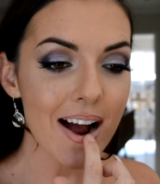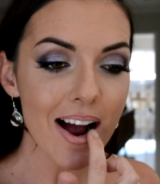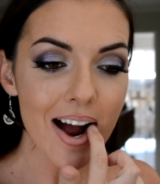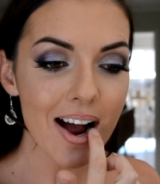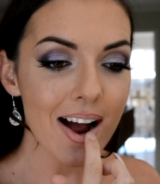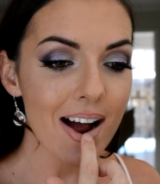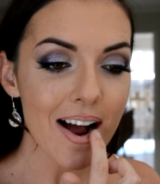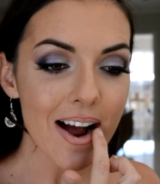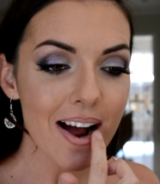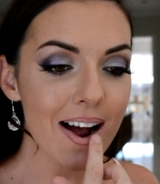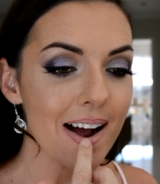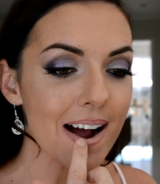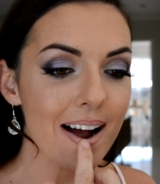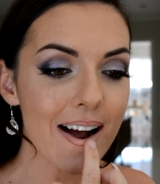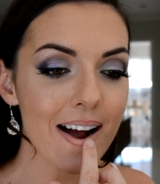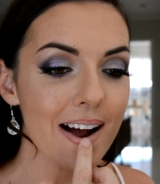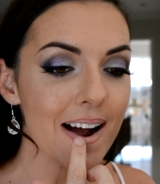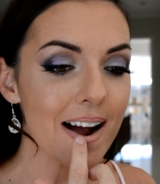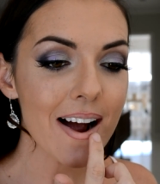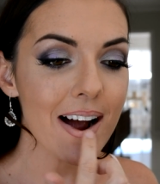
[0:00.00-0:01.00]
And then just to make
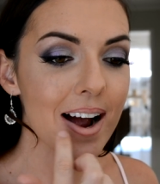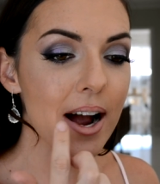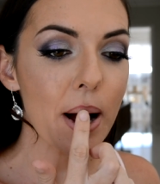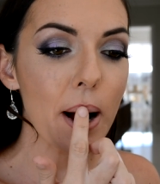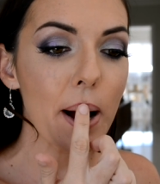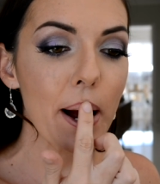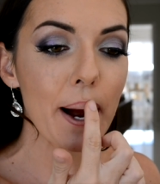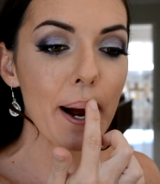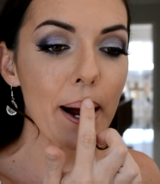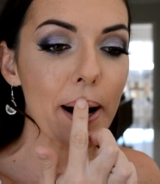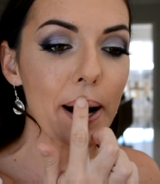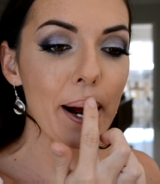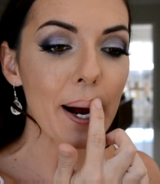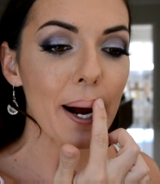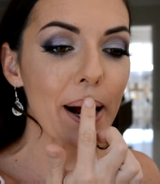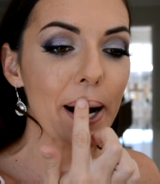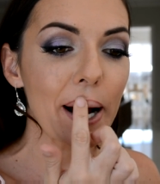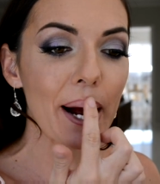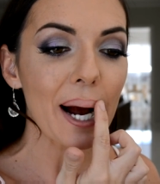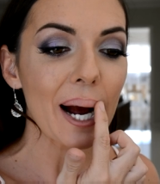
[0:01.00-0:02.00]
sure we're not going to see any
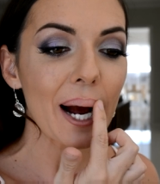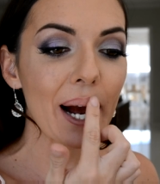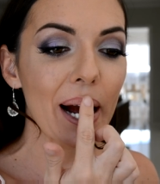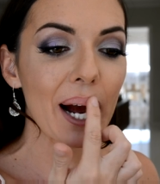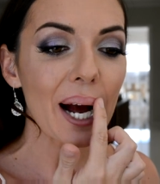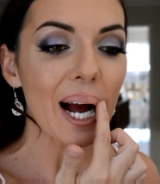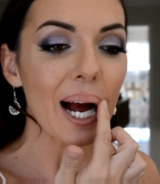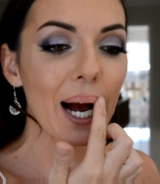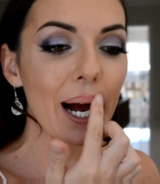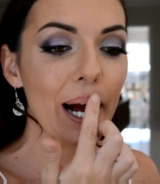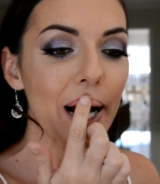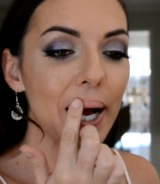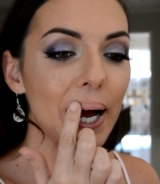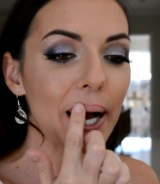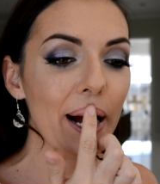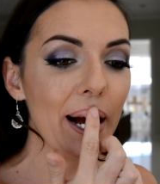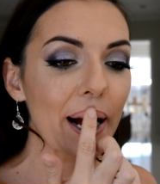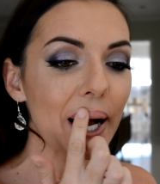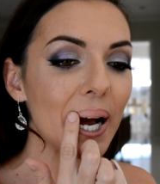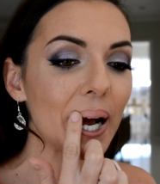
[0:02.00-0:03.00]
harsh lines later on, I'm just
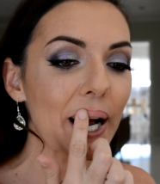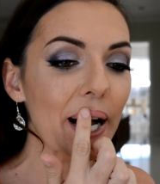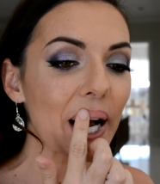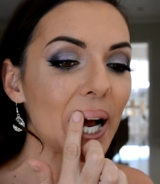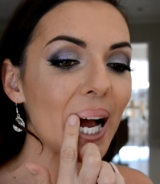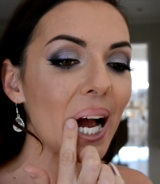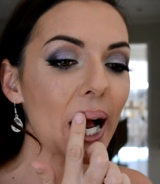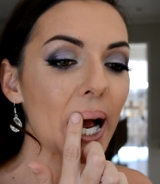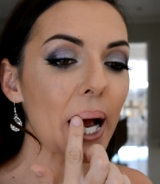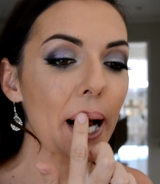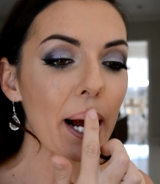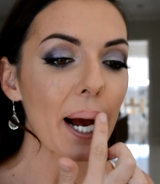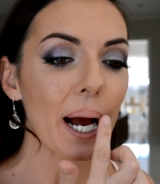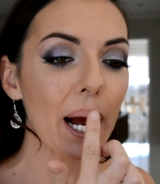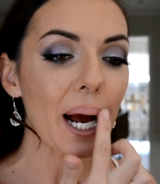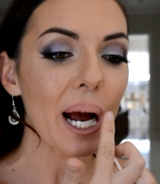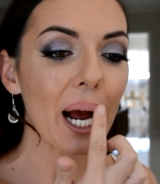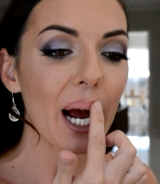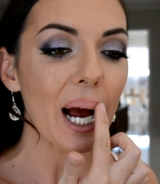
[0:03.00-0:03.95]
blending that out with my finger.